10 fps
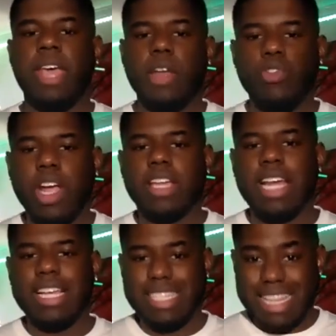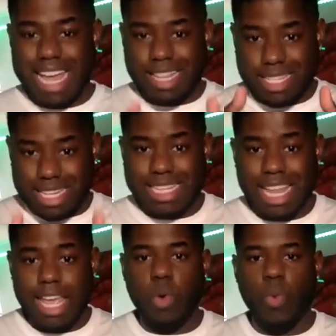And recognizing that
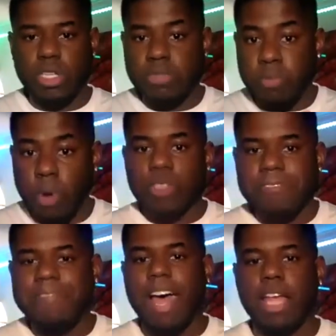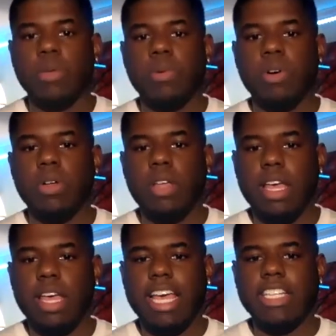today, what's most valuable
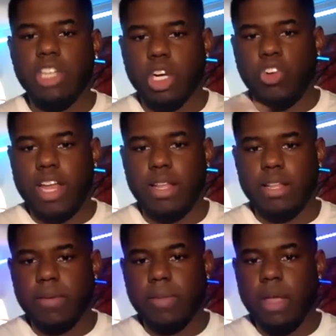is your credit,